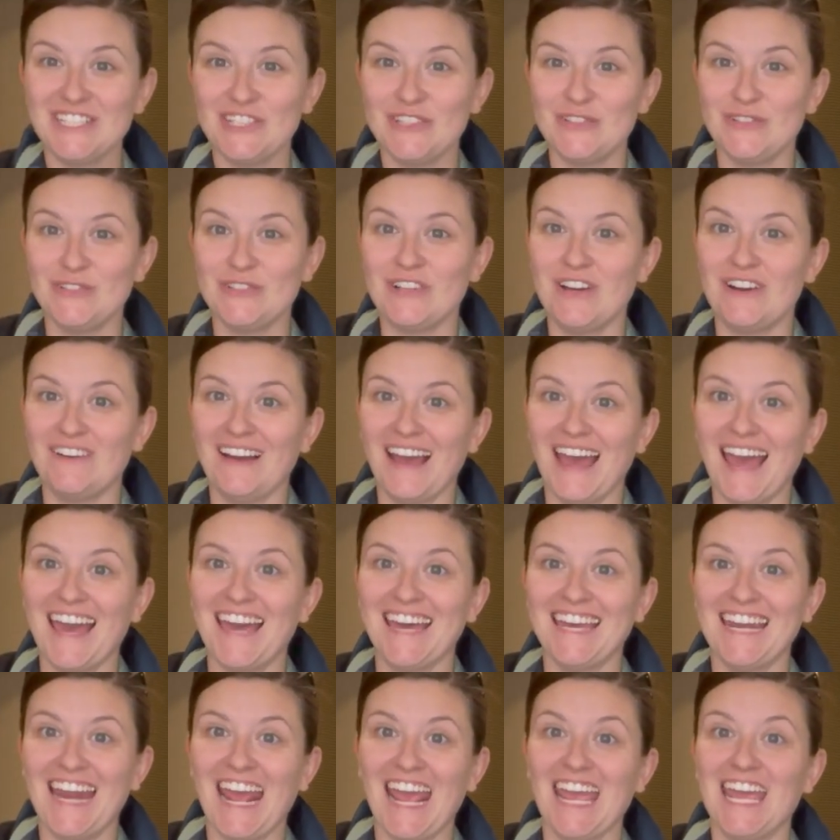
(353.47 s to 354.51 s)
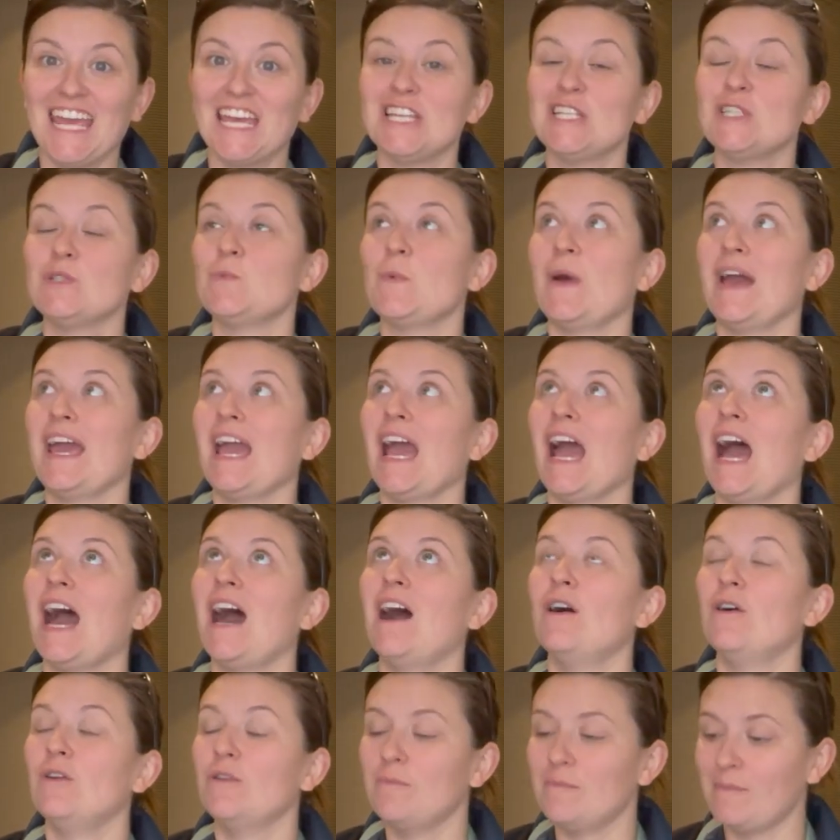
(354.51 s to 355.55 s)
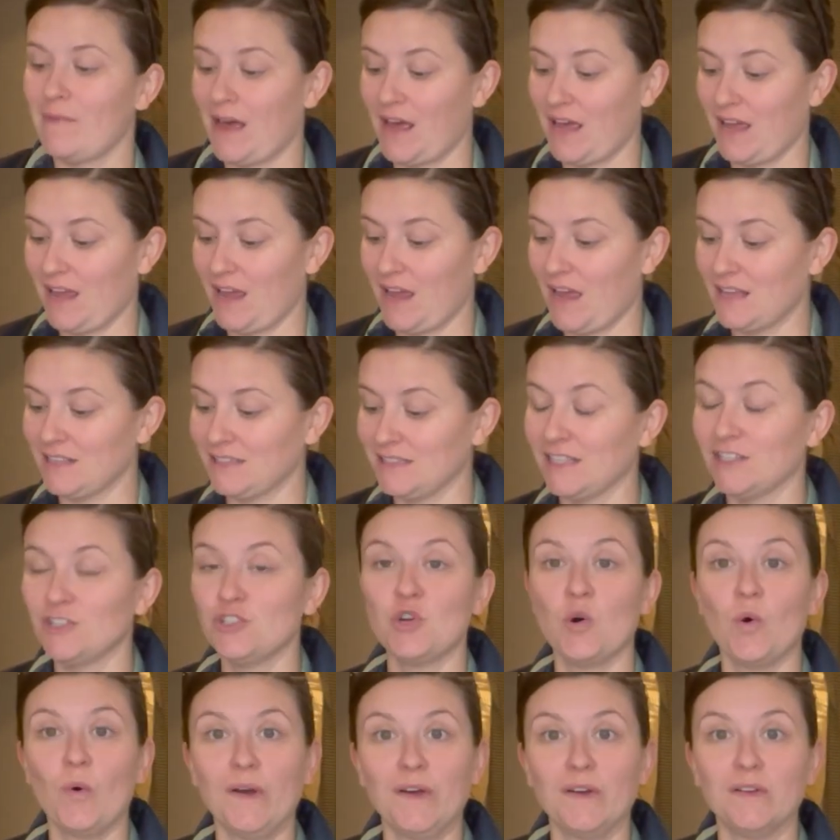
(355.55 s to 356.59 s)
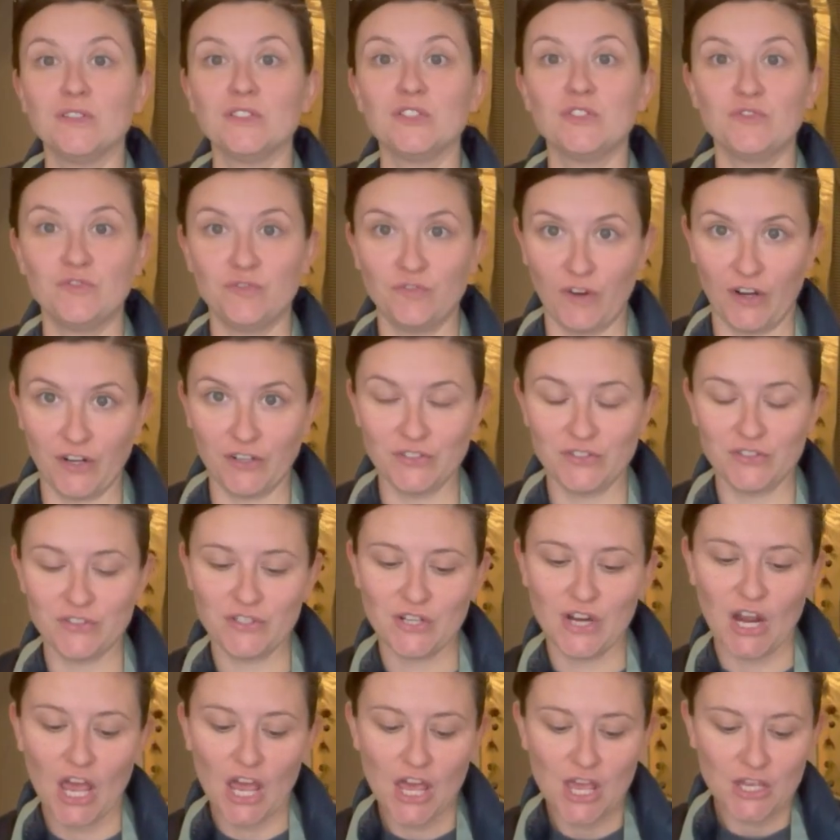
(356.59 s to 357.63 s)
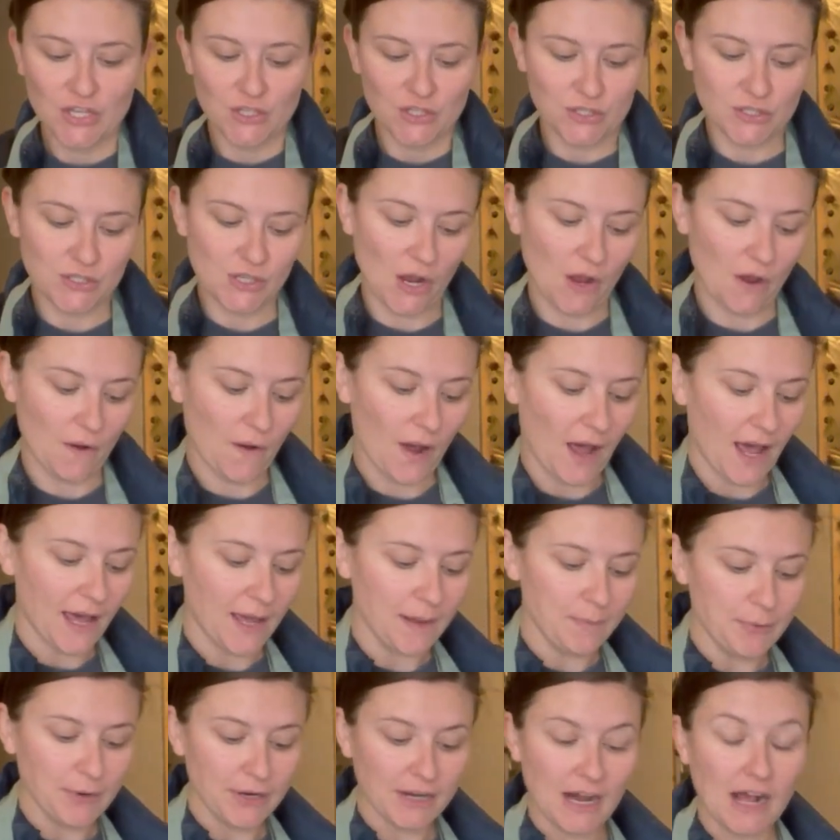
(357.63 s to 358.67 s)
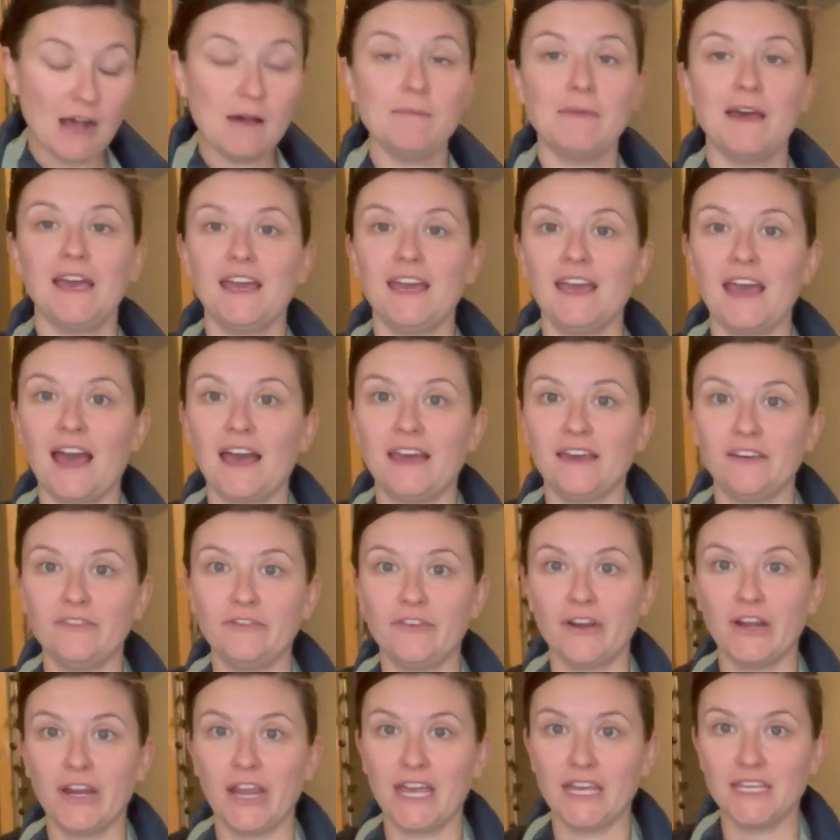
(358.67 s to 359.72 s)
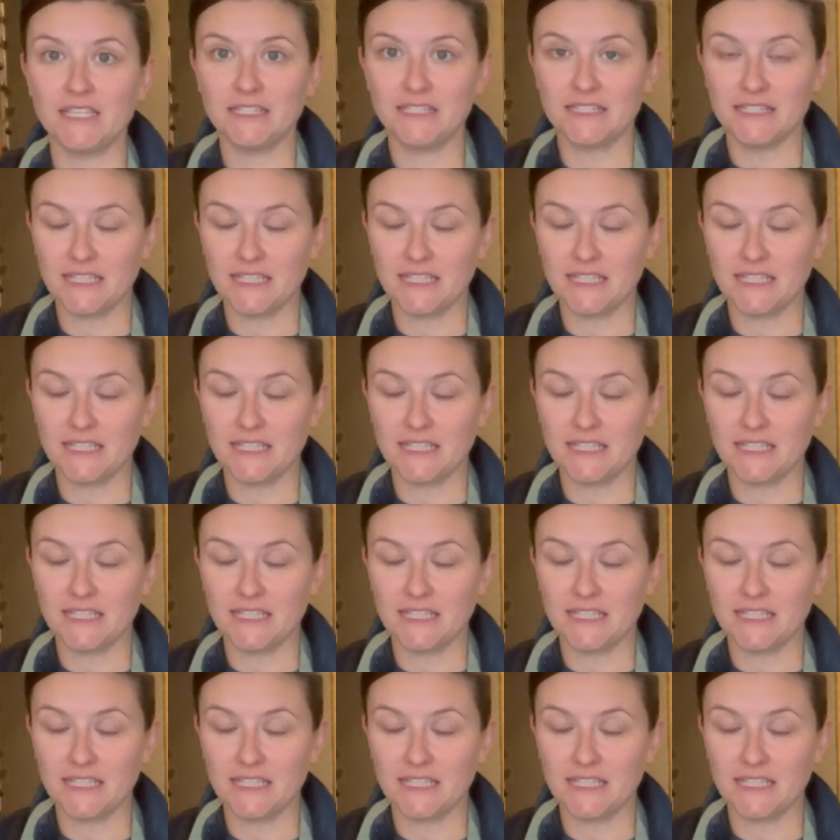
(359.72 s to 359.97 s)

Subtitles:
to go ahead and weigh out my essential oils first. So I print out my IFRAs.